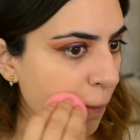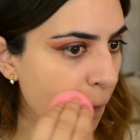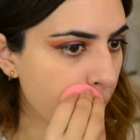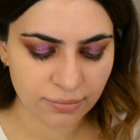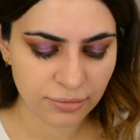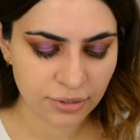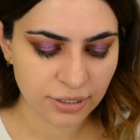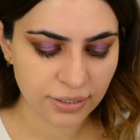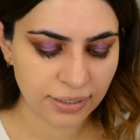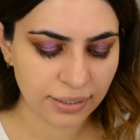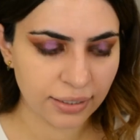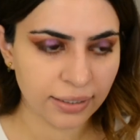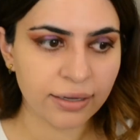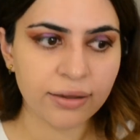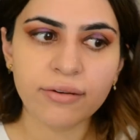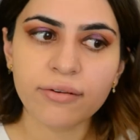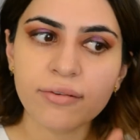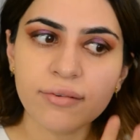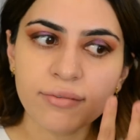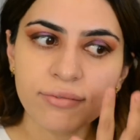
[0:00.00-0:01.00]
I'm just gonna
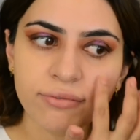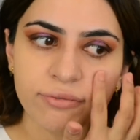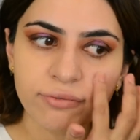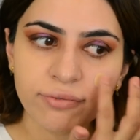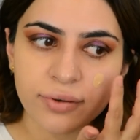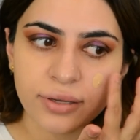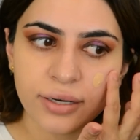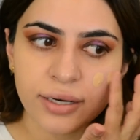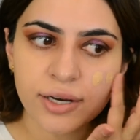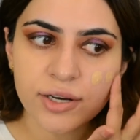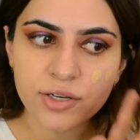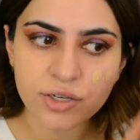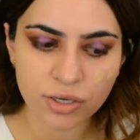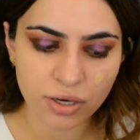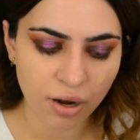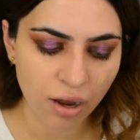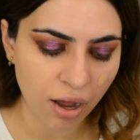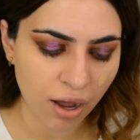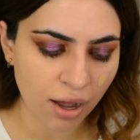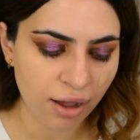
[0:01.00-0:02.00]

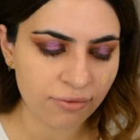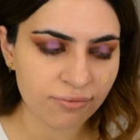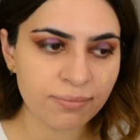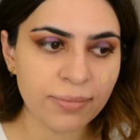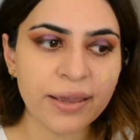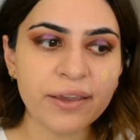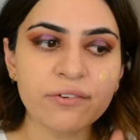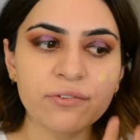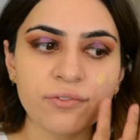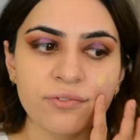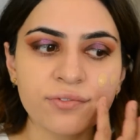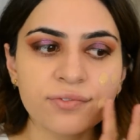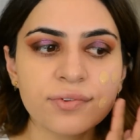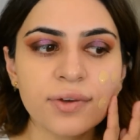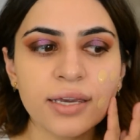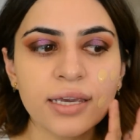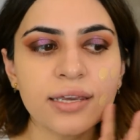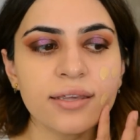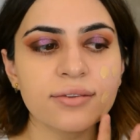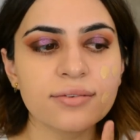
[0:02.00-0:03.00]
finish off my
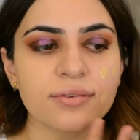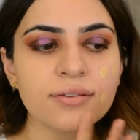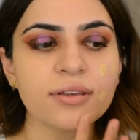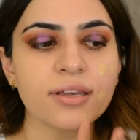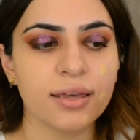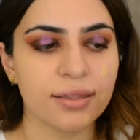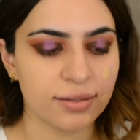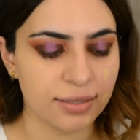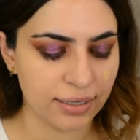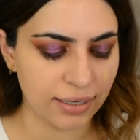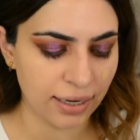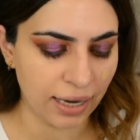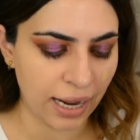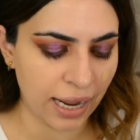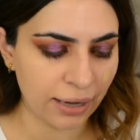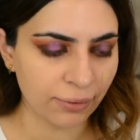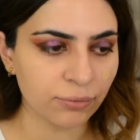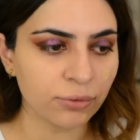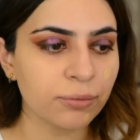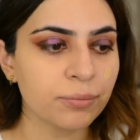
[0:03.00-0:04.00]
face and then
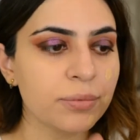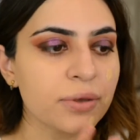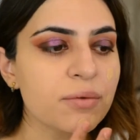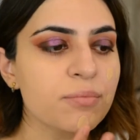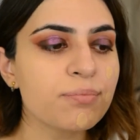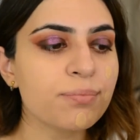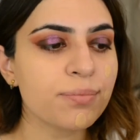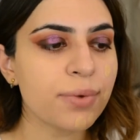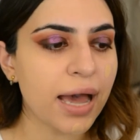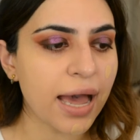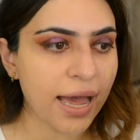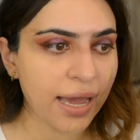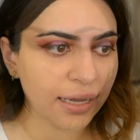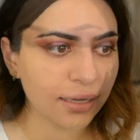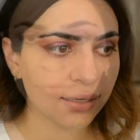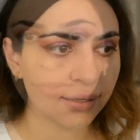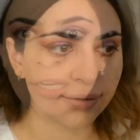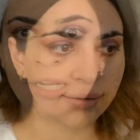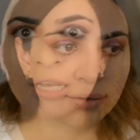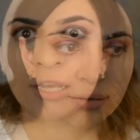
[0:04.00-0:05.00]
I will be
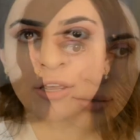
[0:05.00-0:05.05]
back.